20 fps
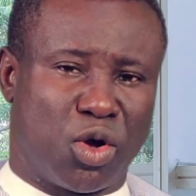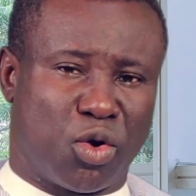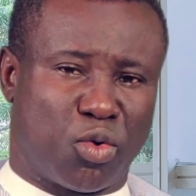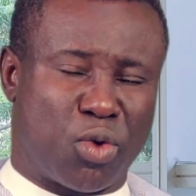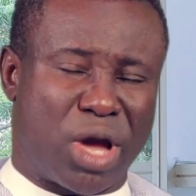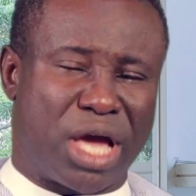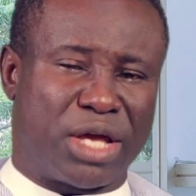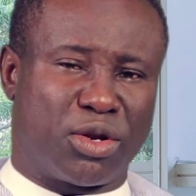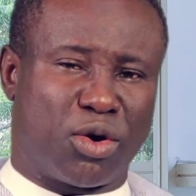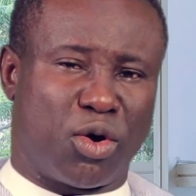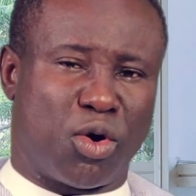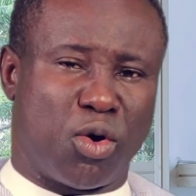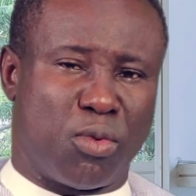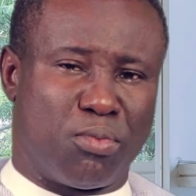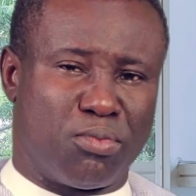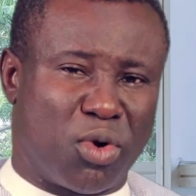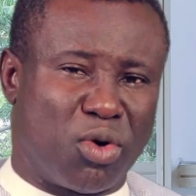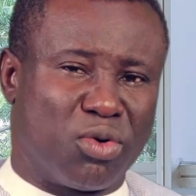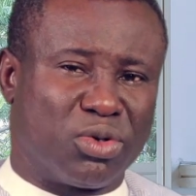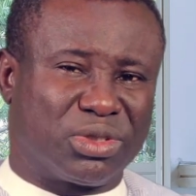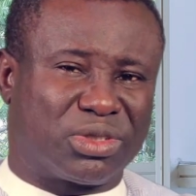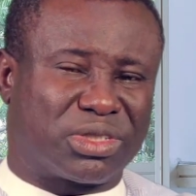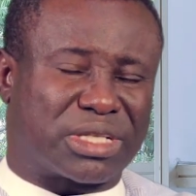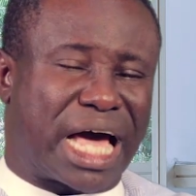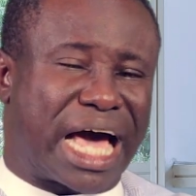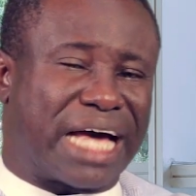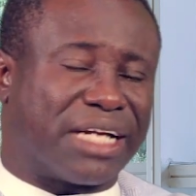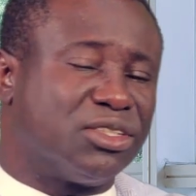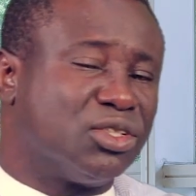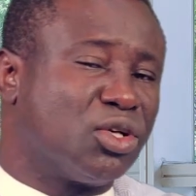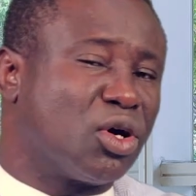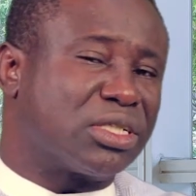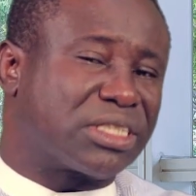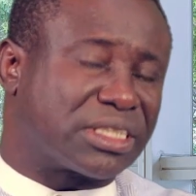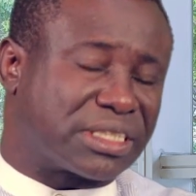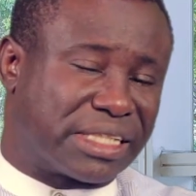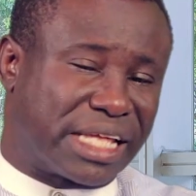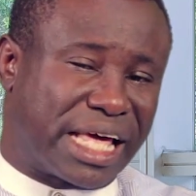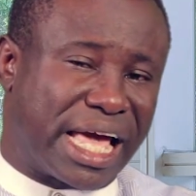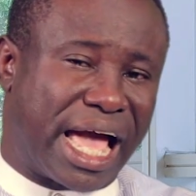When hormones are
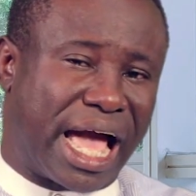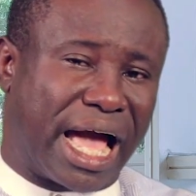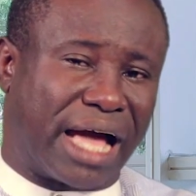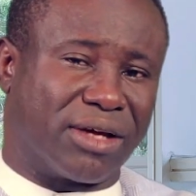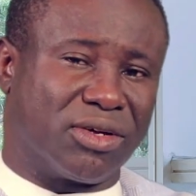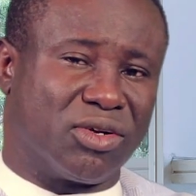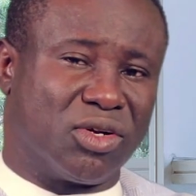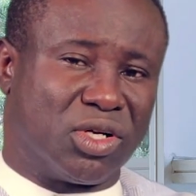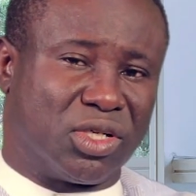not there,